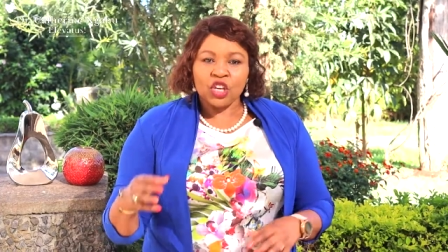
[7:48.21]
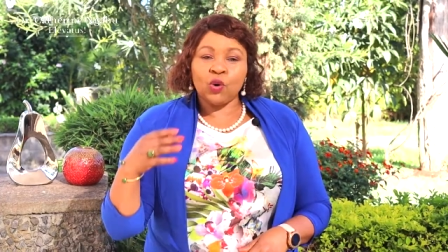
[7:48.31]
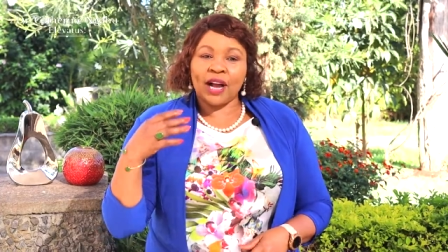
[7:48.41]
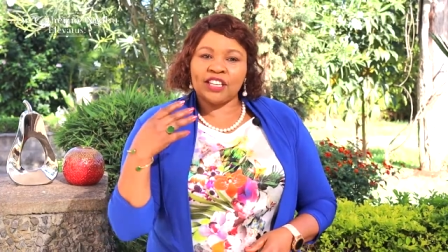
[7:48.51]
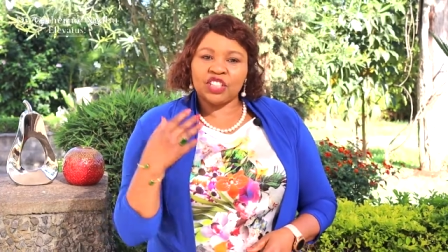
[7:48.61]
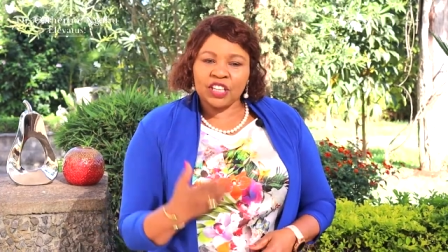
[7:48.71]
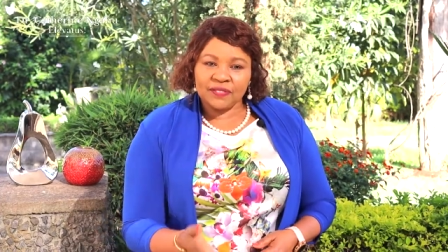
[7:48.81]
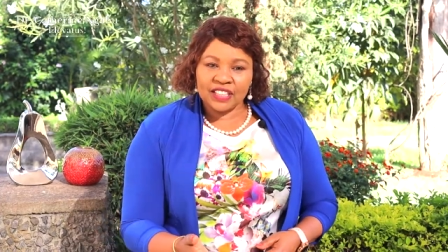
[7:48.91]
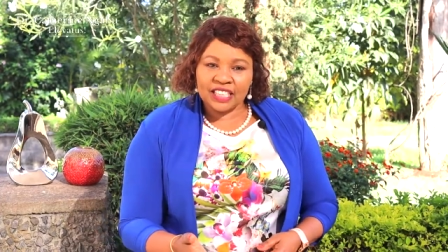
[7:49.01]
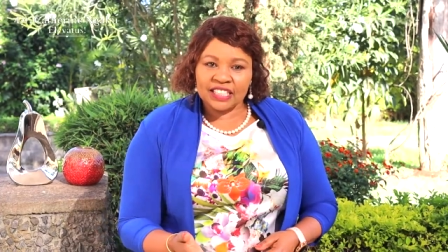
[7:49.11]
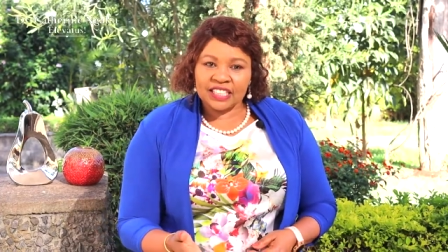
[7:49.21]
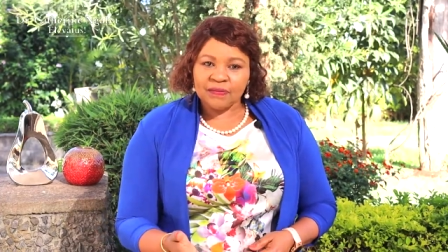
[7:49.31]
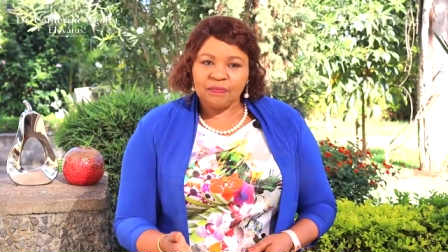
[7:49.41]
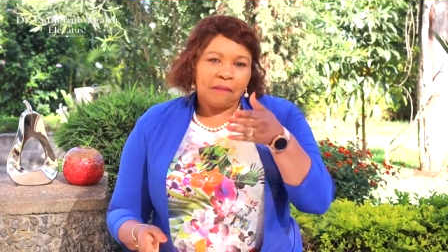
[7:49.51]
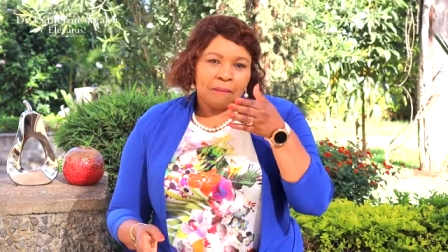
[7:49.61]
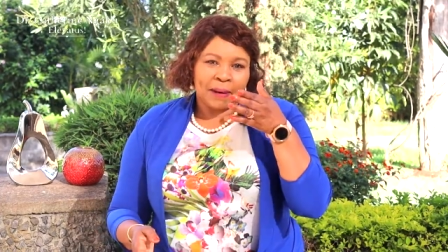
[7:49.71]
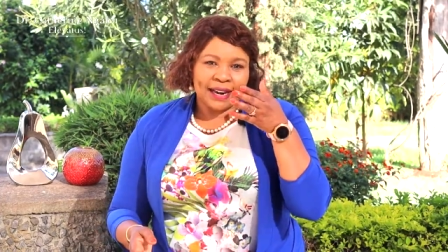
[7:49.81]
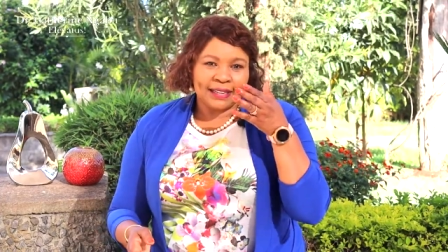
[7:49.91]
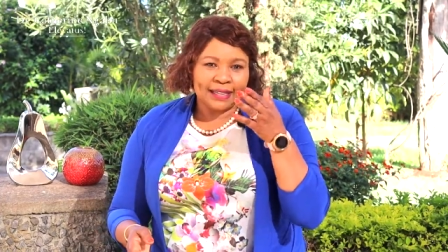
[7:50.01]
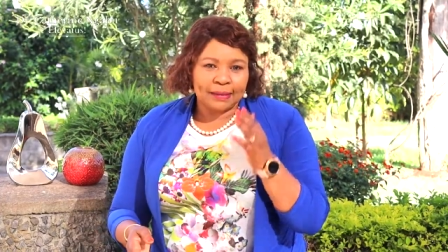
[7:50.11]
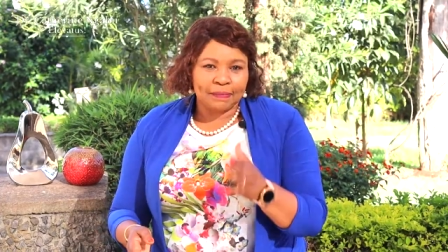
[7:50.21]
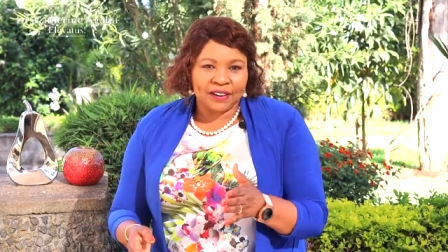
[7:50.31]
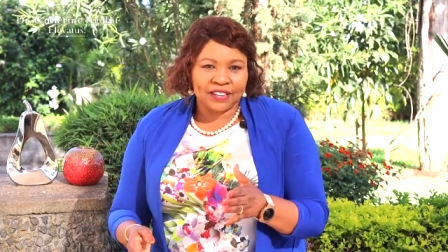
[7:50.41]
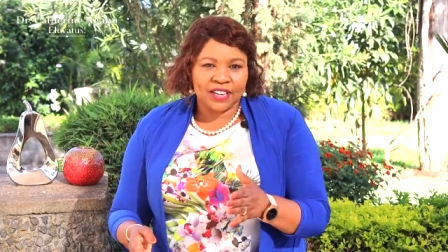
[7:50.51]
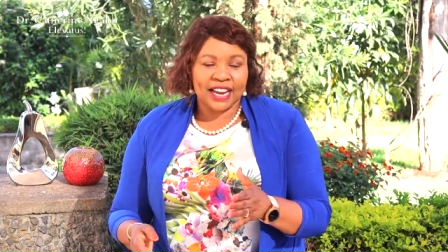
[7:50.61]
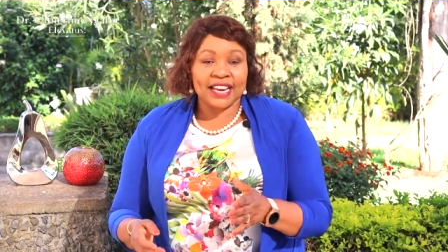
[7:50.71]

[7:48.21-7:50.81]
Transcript: You can shift this by deliberately